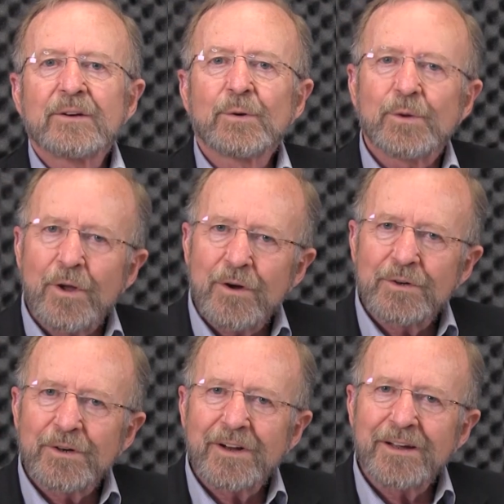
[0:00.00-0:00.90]
no
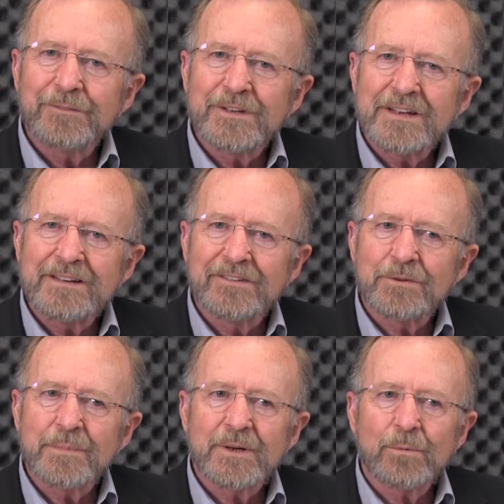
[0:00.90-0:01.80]
longer have a need
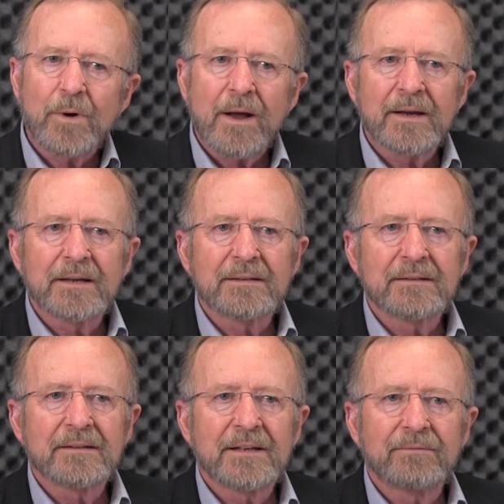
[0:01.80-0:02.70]
to be right,
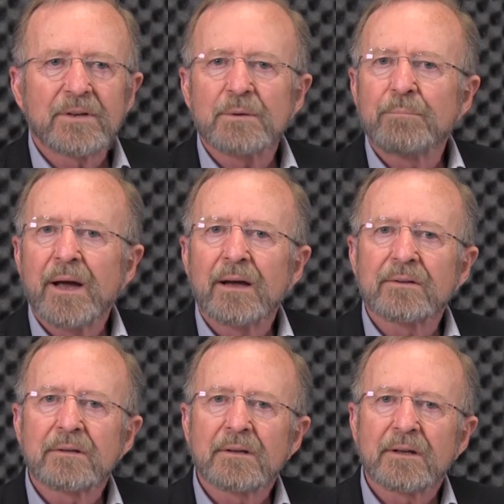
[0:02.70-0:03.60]
even
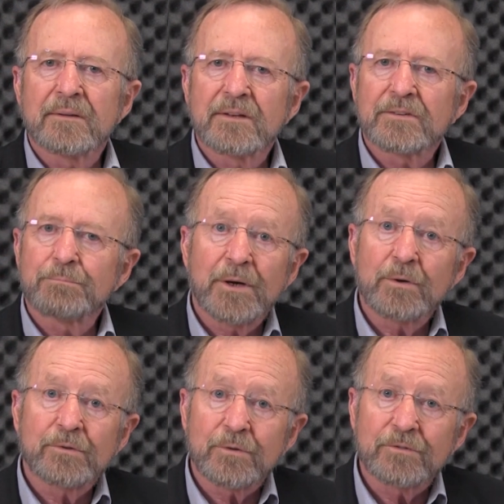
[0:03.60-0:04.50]
about this
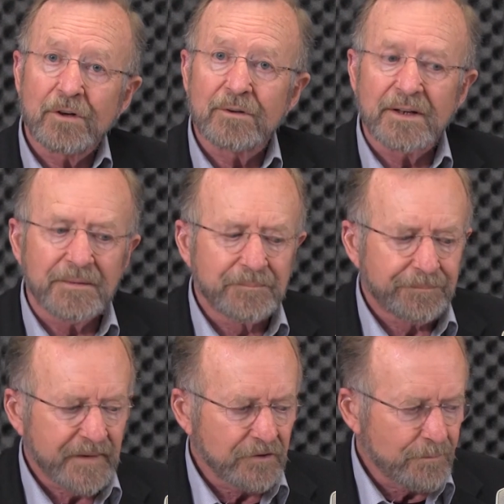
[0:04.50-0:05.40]
spiritual journey.
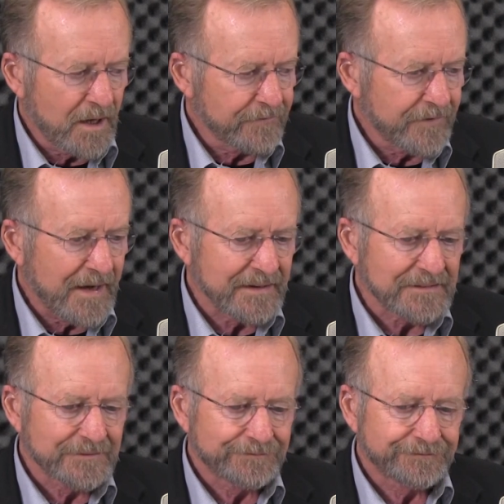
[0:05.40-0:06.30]
As a matter of fact,